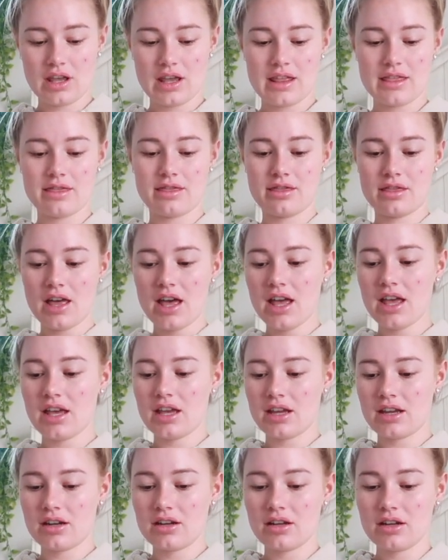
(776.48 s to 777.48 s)
And
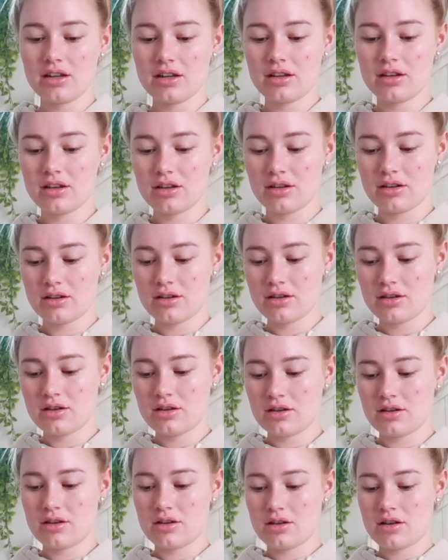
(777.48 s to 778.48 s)
then
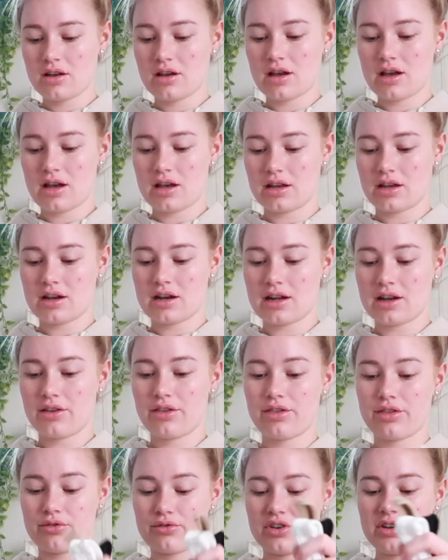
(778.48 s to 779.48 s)
I got
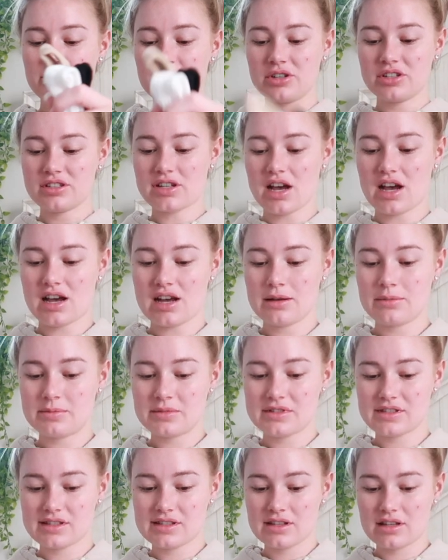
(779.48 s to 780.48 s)
three more
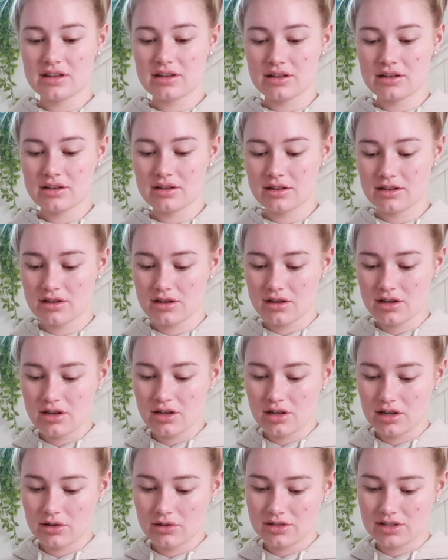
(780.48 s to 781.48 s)
tops,
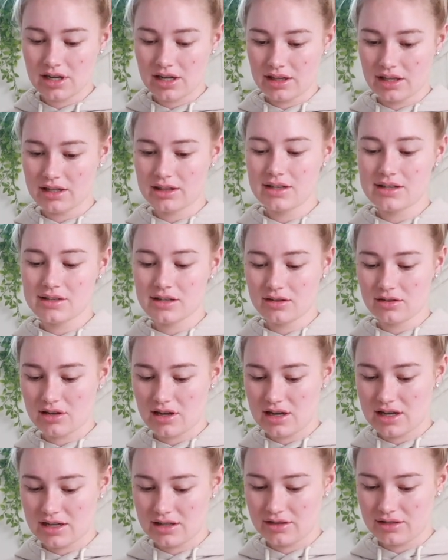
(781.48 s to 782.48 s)
which I like these a
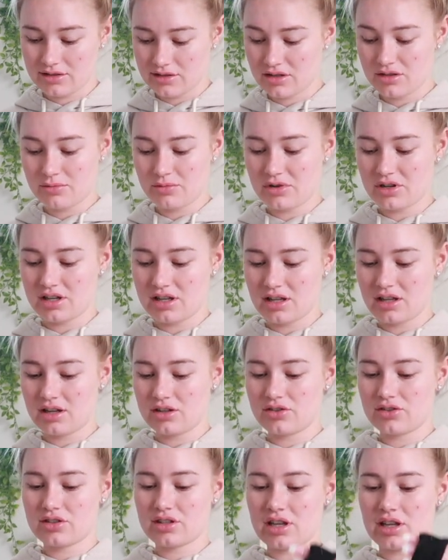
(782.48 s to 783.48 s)
lot. These are pretty
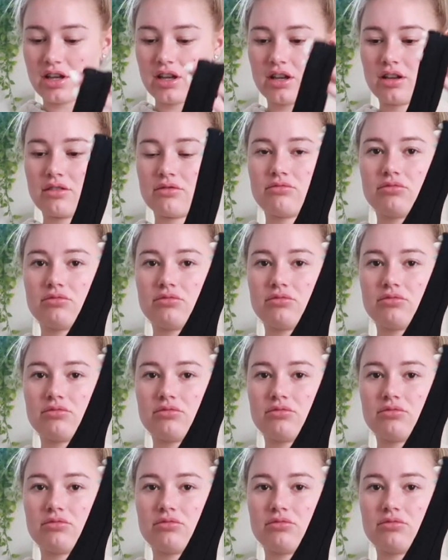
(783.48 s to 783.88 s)
just like